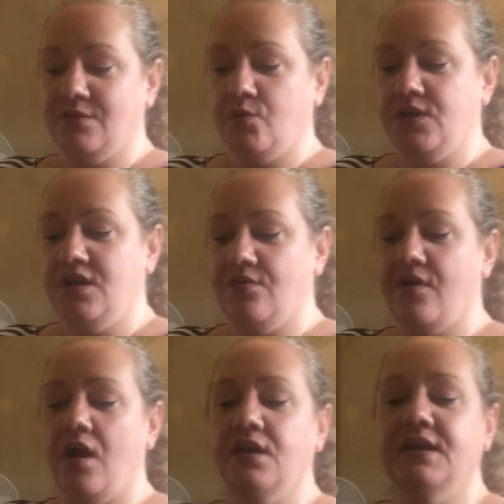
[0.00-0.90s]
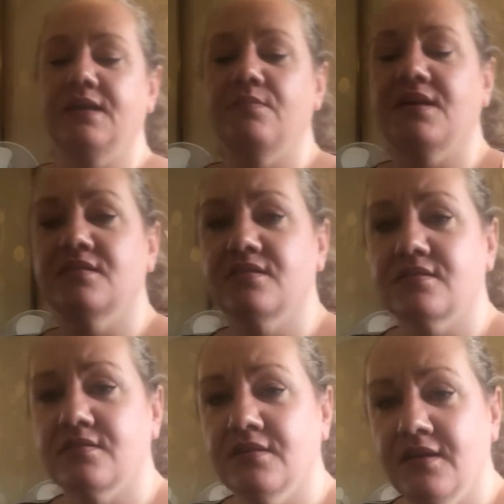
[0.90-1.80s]
Queen of Hungary
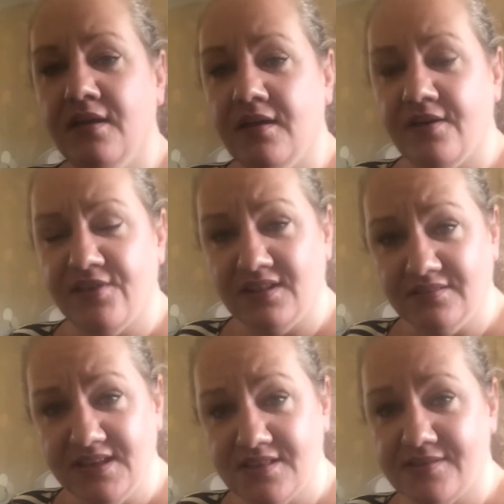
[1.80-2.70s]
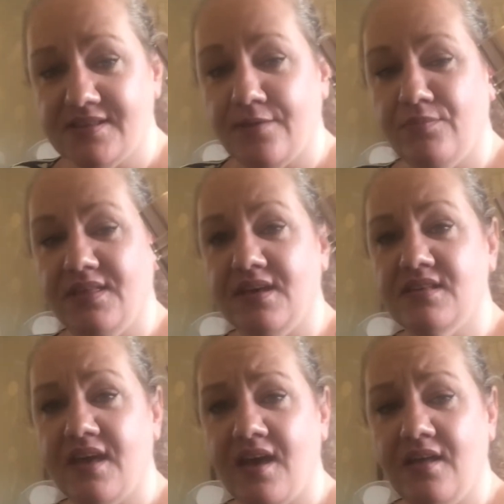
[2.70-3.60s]
Mist. I think Lisa sent me this.
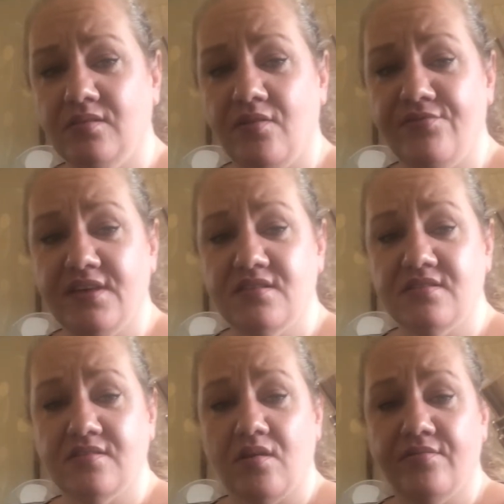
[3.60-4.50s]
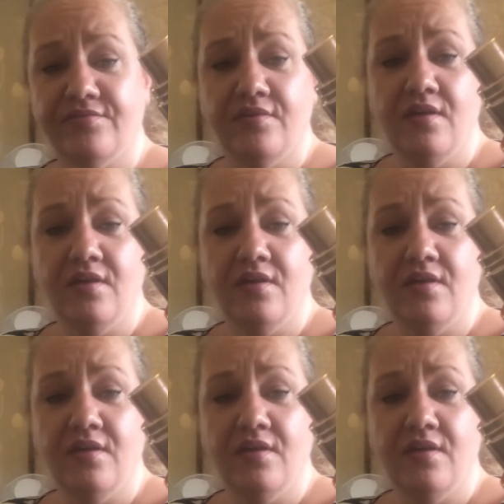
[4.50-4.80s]
I love this stuff.